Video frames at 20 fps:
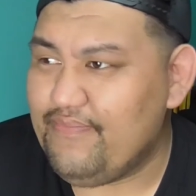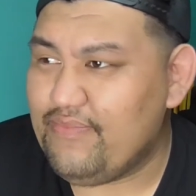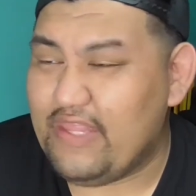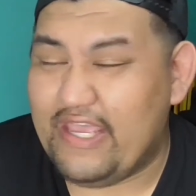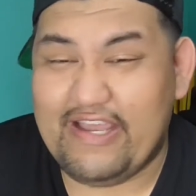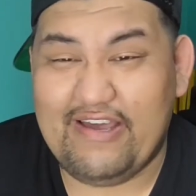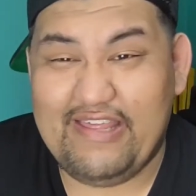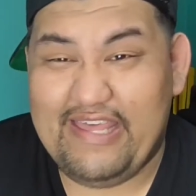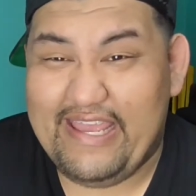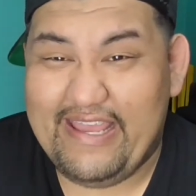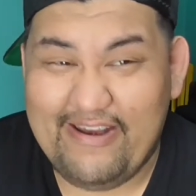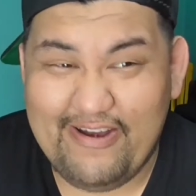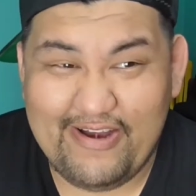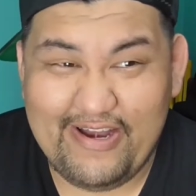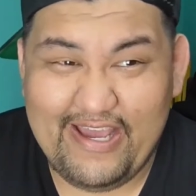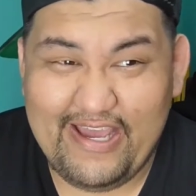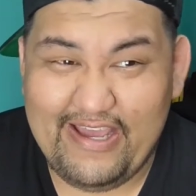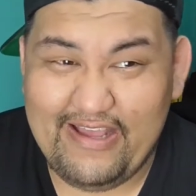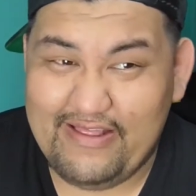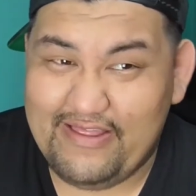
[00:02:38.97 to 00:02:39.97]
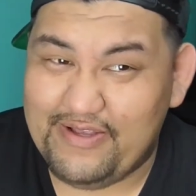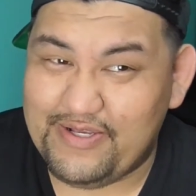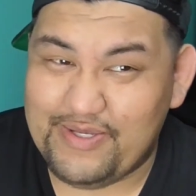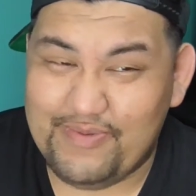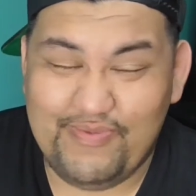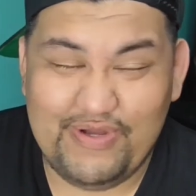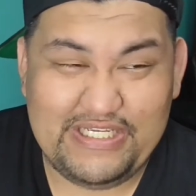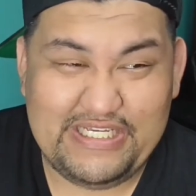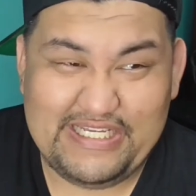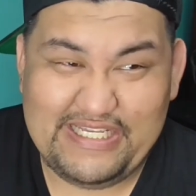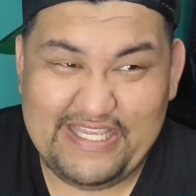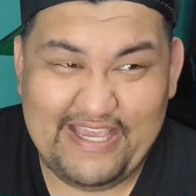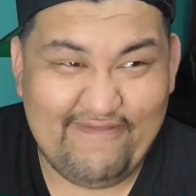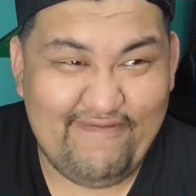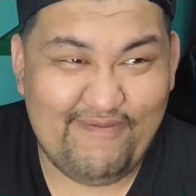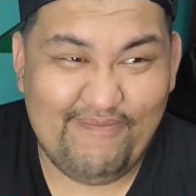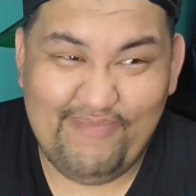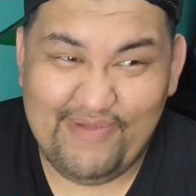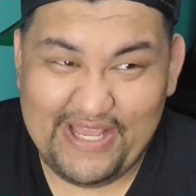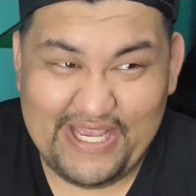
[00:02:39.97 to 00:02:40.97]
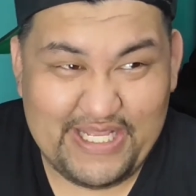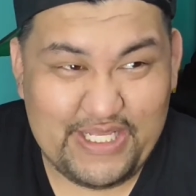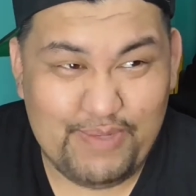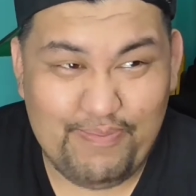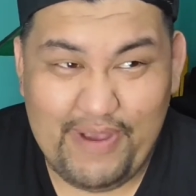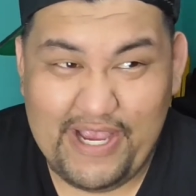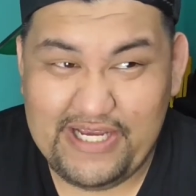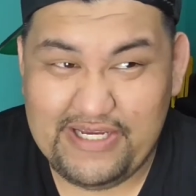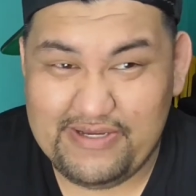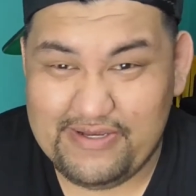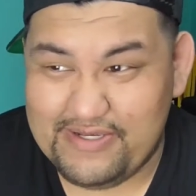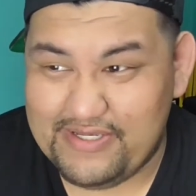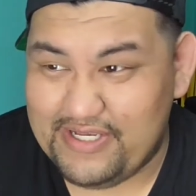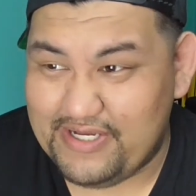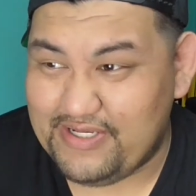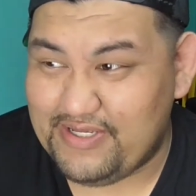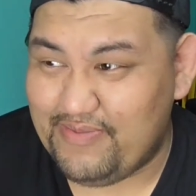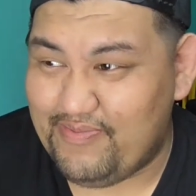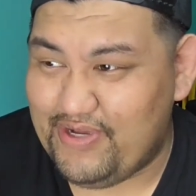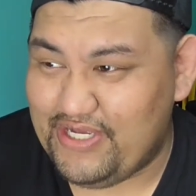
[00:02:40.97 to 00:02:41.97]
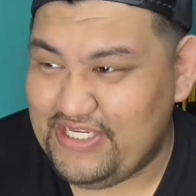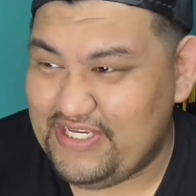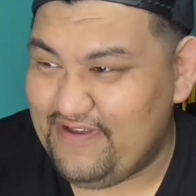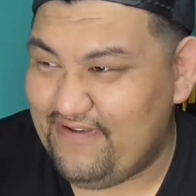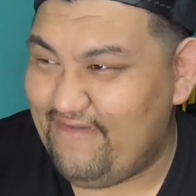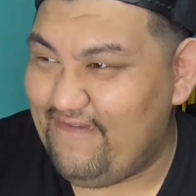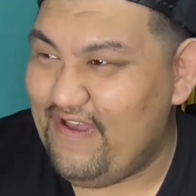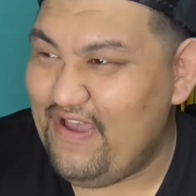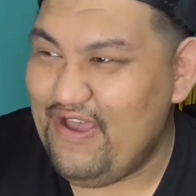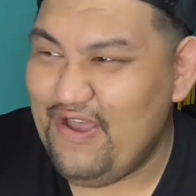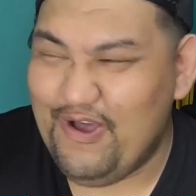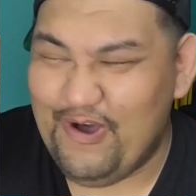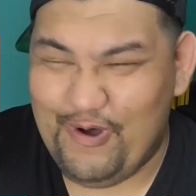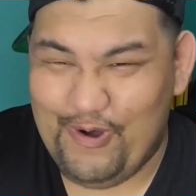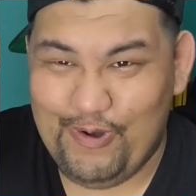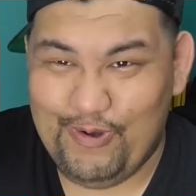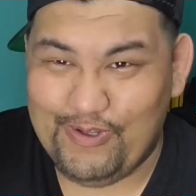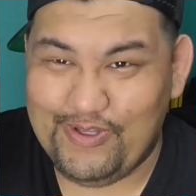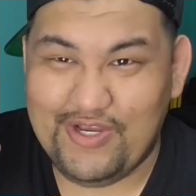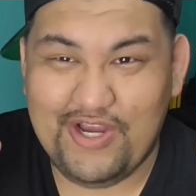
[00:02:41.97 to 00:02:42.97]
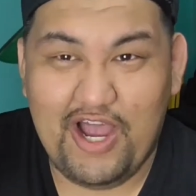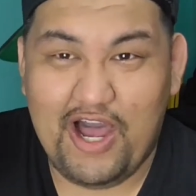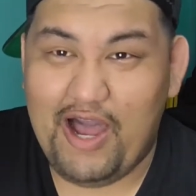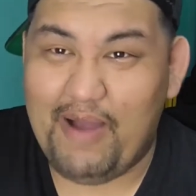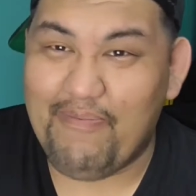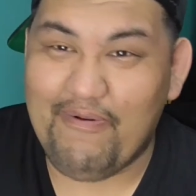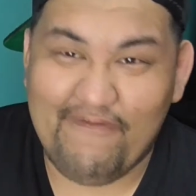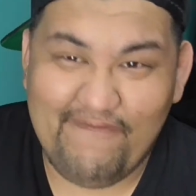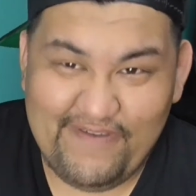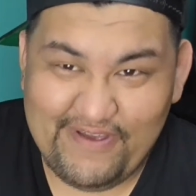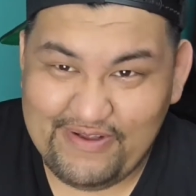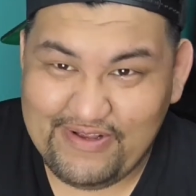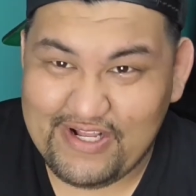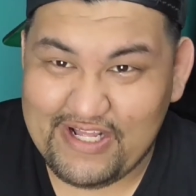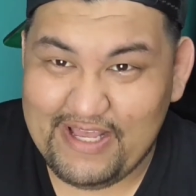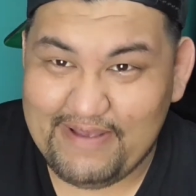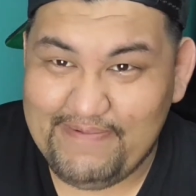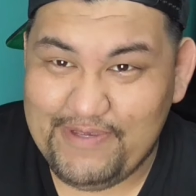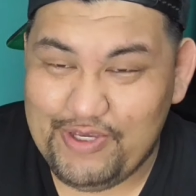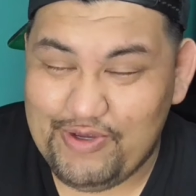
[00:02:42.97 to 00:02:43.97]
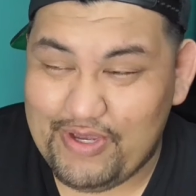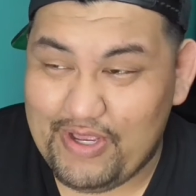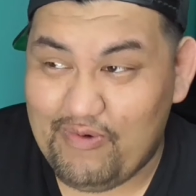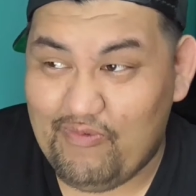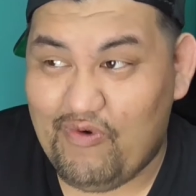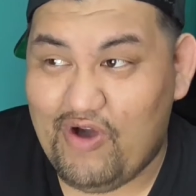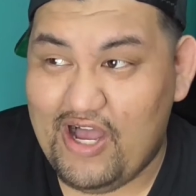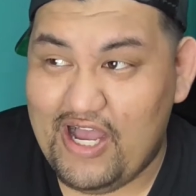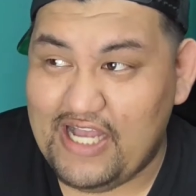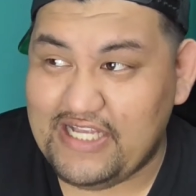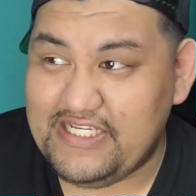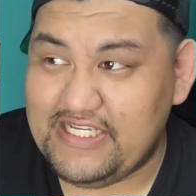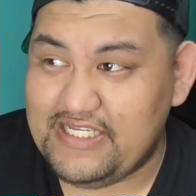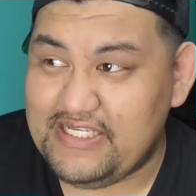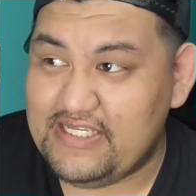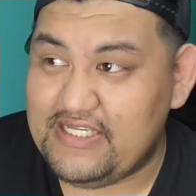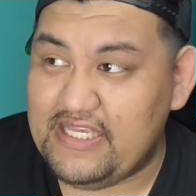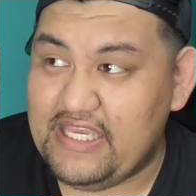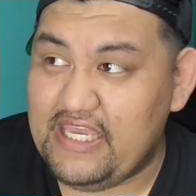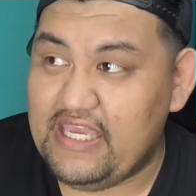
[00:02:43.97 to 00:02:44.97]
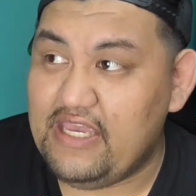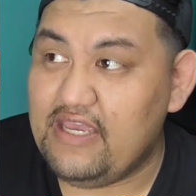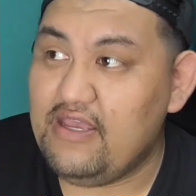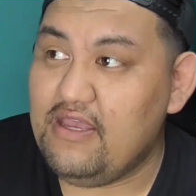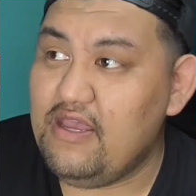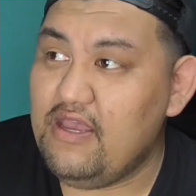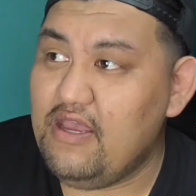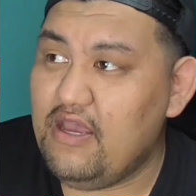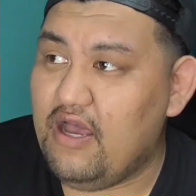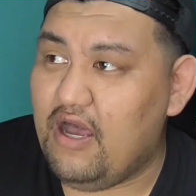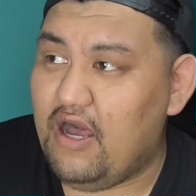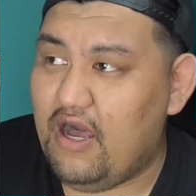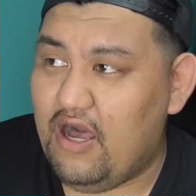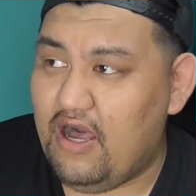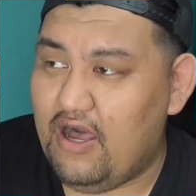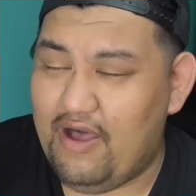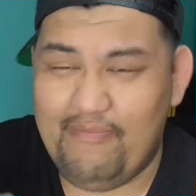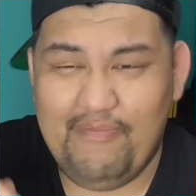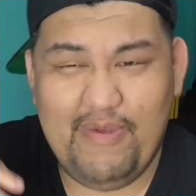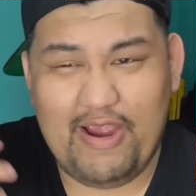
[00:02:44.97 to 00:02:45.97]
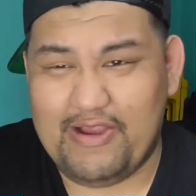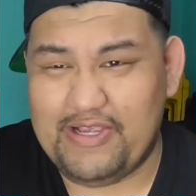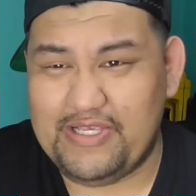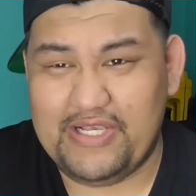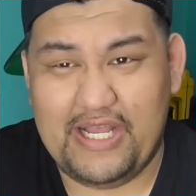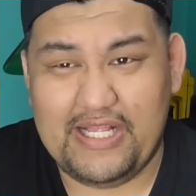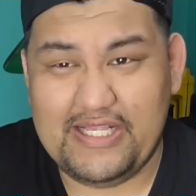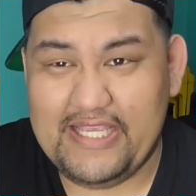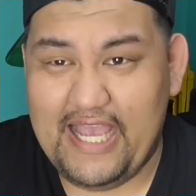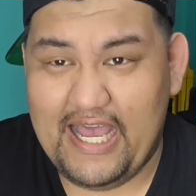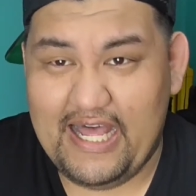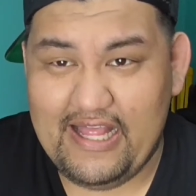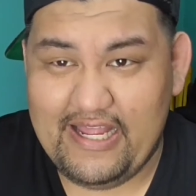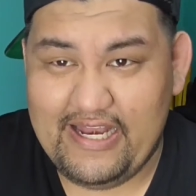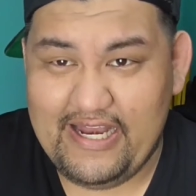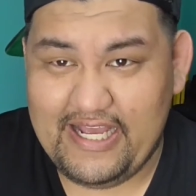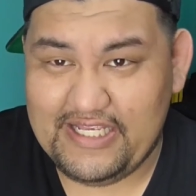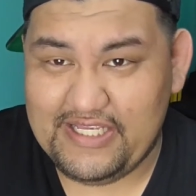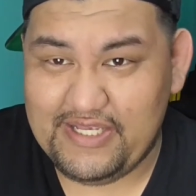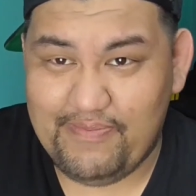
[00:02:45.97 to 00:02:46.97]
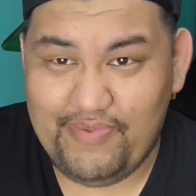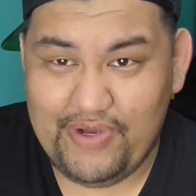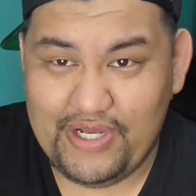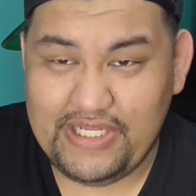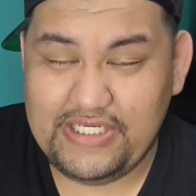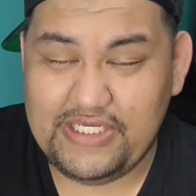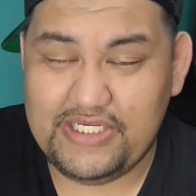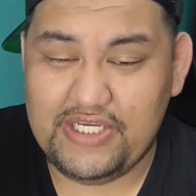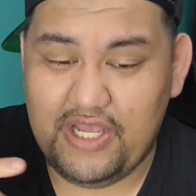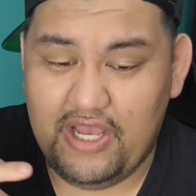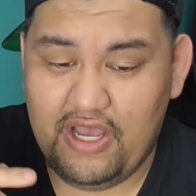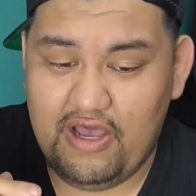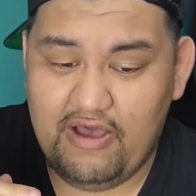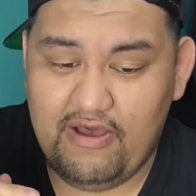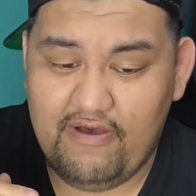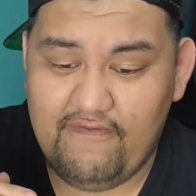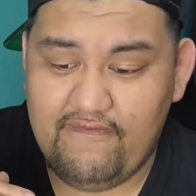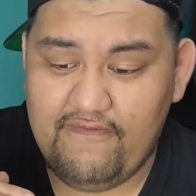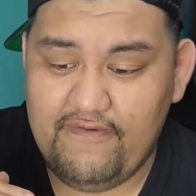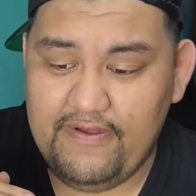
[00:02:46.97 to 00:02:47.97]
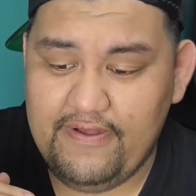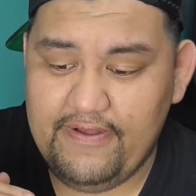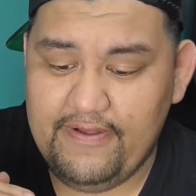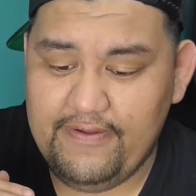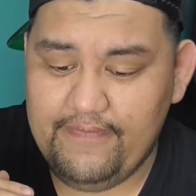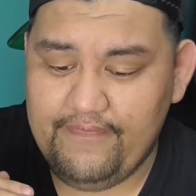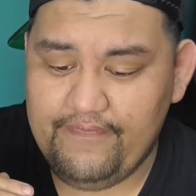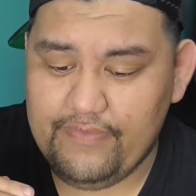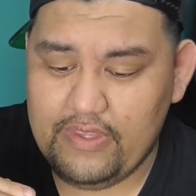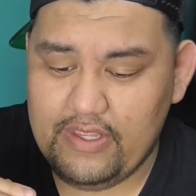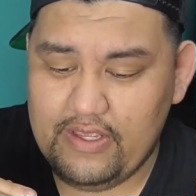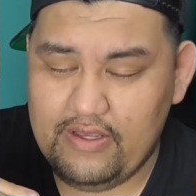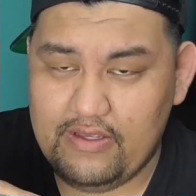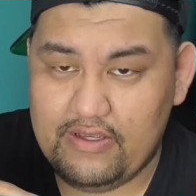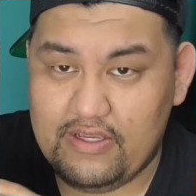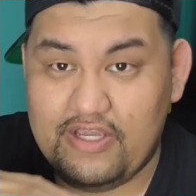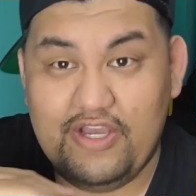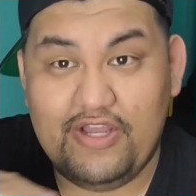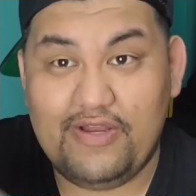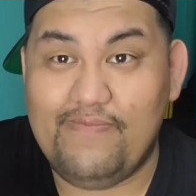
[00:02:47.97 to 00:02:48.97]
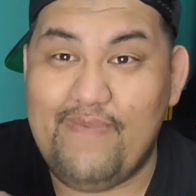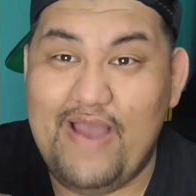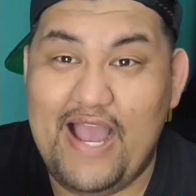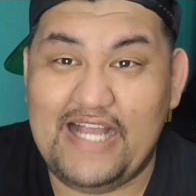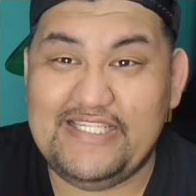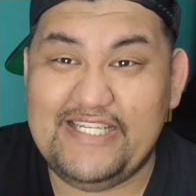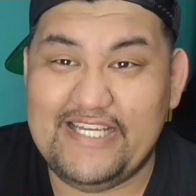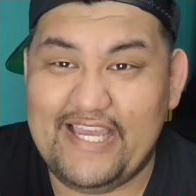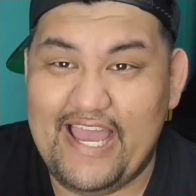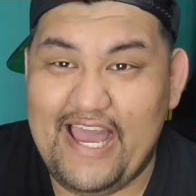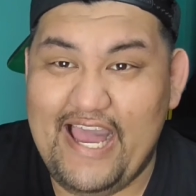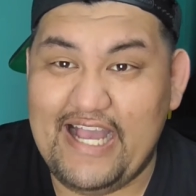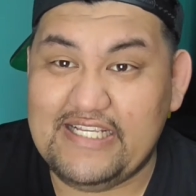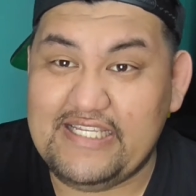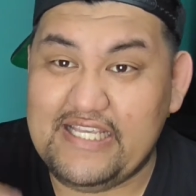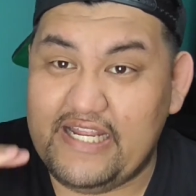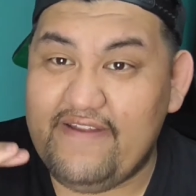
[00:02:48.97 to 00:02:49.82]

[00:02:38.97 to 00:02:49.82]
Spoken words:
Like on the internet, there's a bunch of David Blaine specials. There's a bunch of old Copperfield clips you can watch and see. America's Got Talent has a bunch of good magic acts.